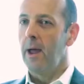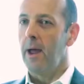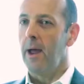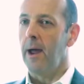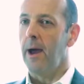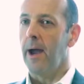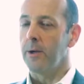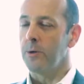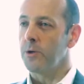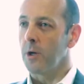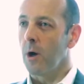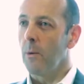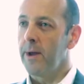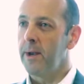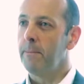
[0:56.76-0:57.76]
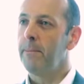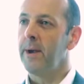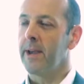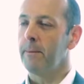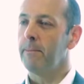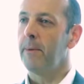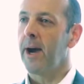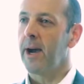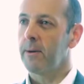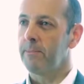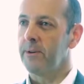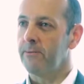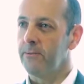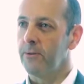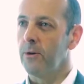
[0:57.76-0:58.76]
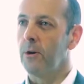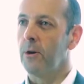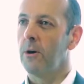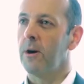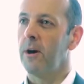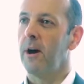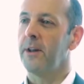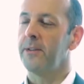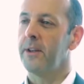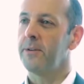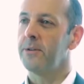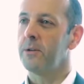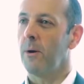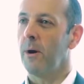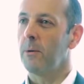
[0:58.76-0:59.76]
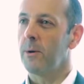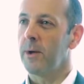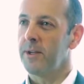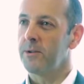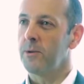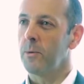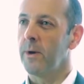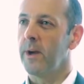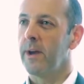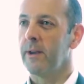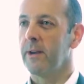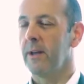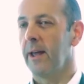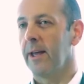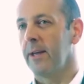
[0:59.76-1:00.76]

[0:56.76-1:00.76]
I used to go in and pick and pack before I did, so I went to work at